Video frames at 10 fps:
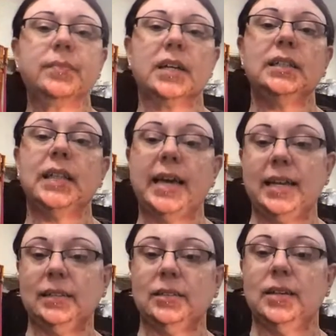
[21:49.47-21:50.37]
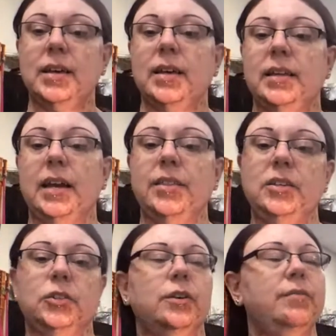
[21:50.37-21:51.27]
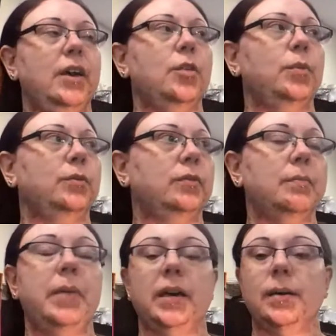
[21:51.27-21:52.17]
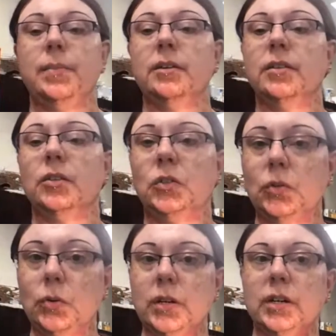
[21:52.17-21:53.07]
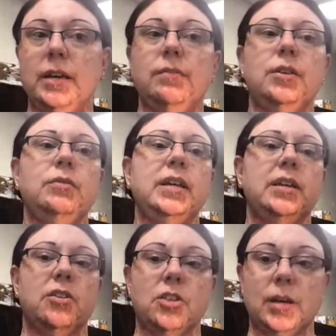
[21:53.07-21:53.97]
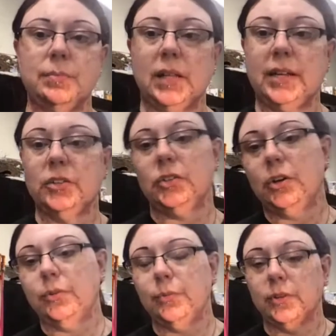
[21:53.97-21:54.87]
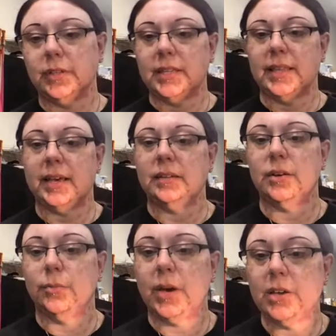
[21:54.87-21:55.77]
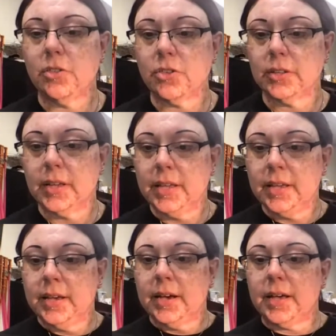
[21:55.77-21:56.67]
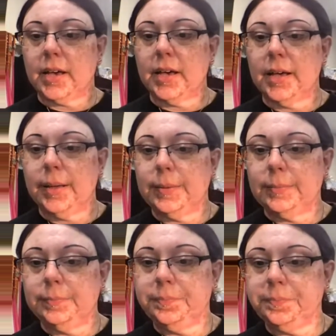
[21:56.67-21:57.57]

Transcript: light it. Now these are available for pickup here at the store. If you need it shipped, let us know and we'll get that arranged. But